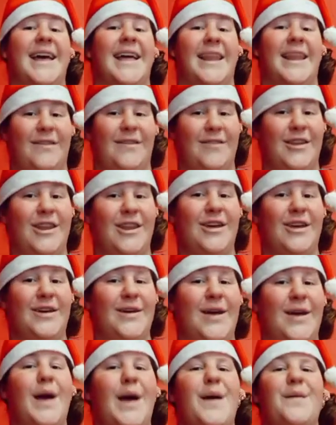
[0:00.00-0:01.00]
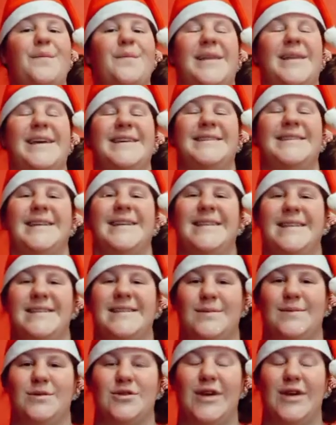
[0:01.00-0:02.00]
And if you do, please hit the
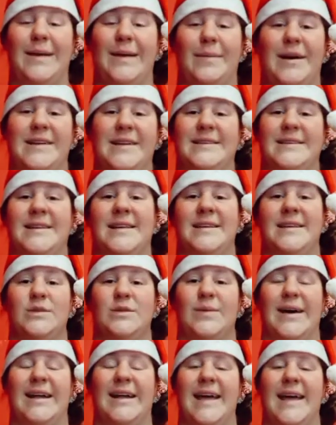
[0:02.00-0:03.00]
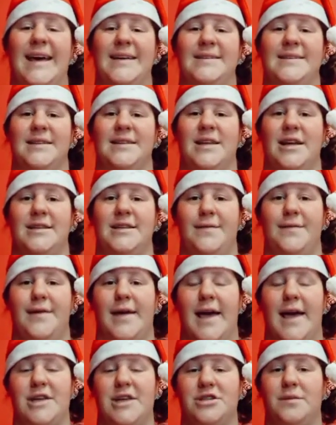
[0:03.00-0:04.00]
subscribe button as well as the
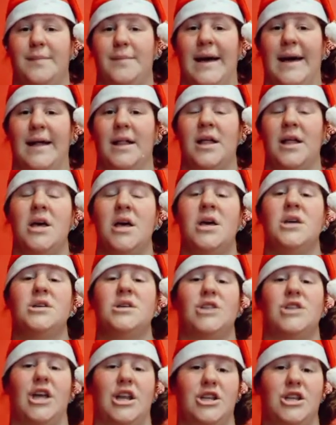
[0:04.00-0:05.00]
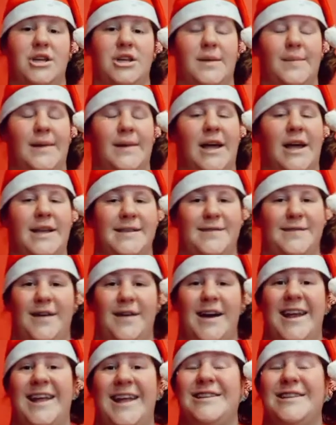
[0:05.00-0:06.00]
notification bell so that you can be
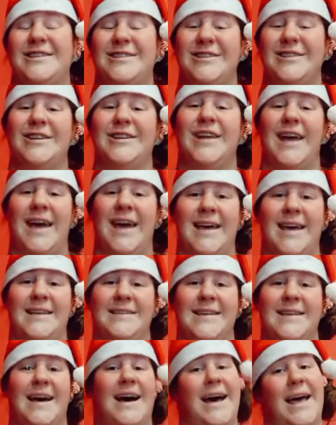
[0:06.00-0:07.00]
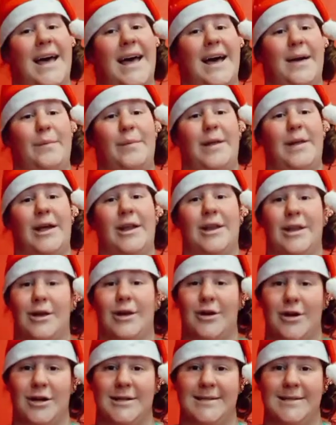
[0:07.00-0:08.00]
notified as soon as I upload new
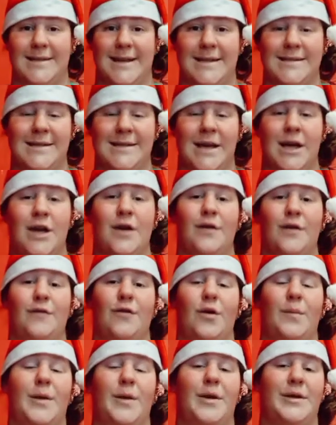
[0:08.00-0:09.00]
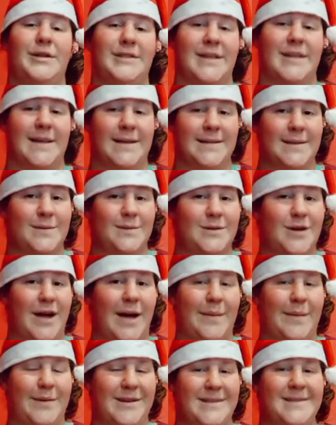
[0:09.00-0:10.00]
content. For my returning
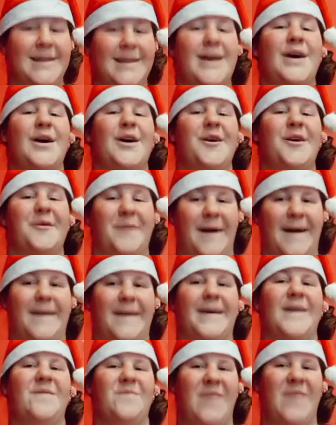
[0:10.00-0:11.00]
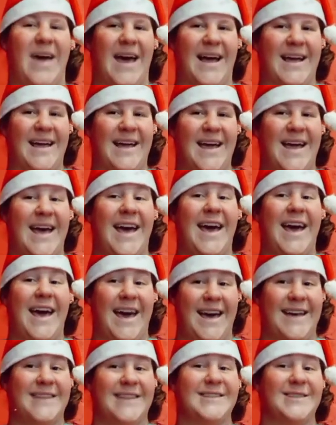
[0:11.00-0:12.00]
subscribers, welcome back
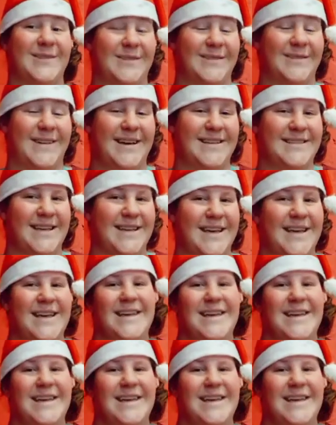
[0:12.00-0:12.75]
as always.